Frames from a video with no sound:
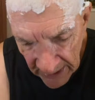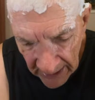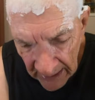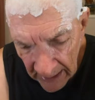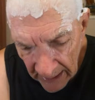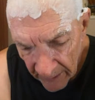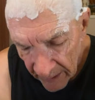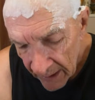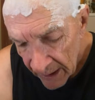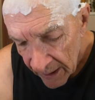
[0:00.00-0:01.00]
I uh,
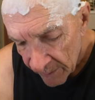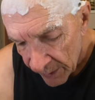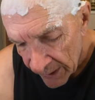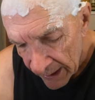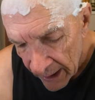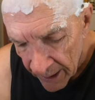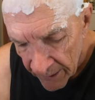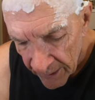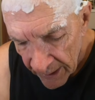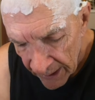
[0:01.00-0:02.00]
put in
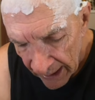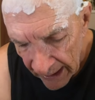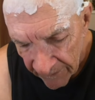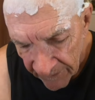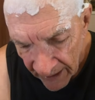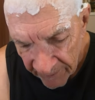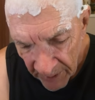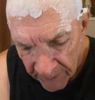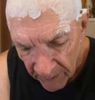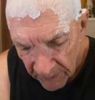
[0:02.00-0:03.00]
185
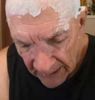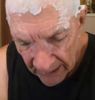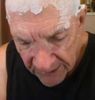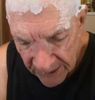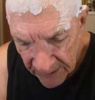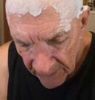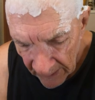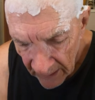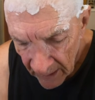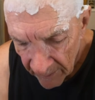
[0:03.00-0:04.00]
pepper
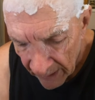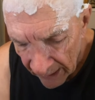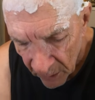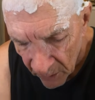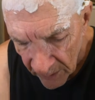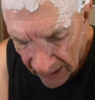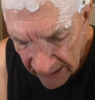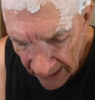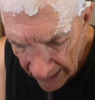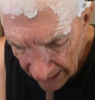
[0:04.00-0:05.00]
plants,
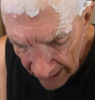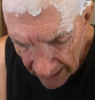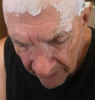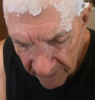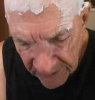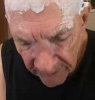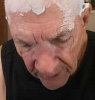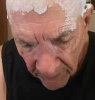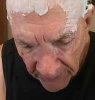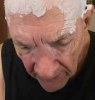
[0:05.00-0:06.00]
Marconi's, Anaheim, some
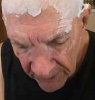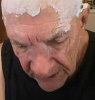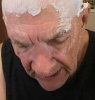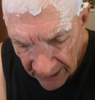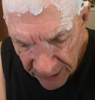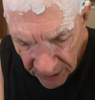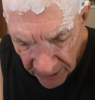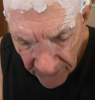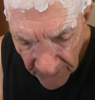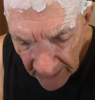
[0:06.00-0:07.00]
bell peppers last
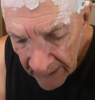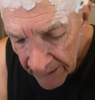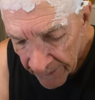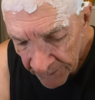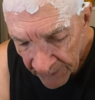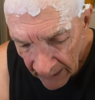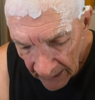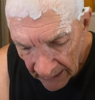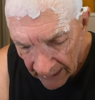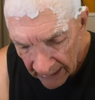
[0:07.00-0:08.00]
year,
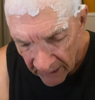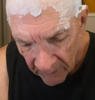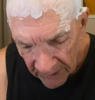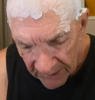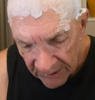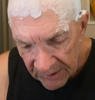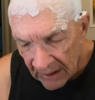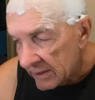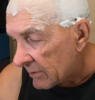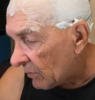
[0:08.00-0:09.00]
and I got hit with a
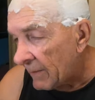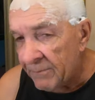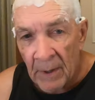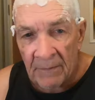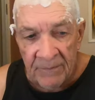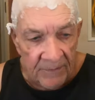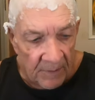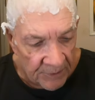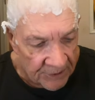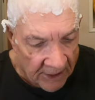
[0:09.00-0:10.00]
disease that wiped about
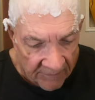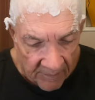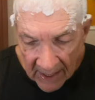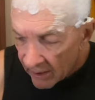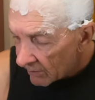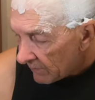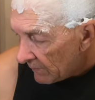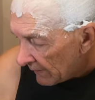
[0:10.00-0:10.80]
50% of them out.